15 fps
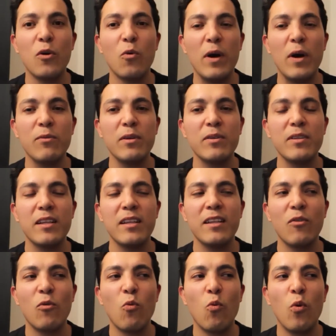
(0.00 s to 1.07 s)
wait.
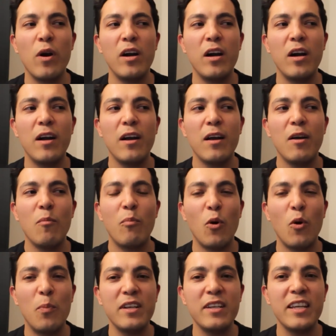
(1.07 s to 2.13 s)
Were
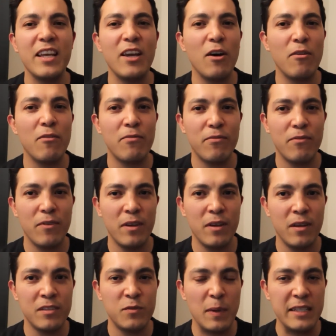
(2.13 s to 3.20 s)
property of
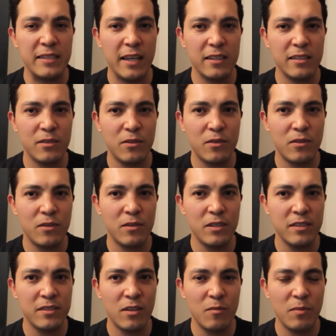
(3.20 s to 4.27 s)
SpaceX or
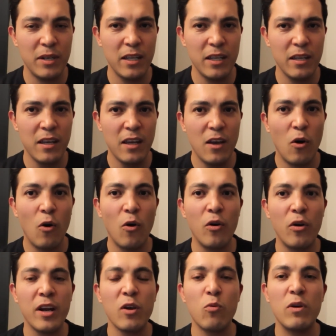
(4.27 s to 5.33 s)
this company?
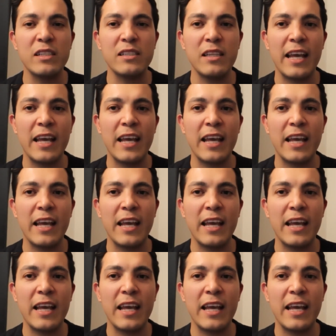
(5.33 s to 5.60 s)
Or it was like...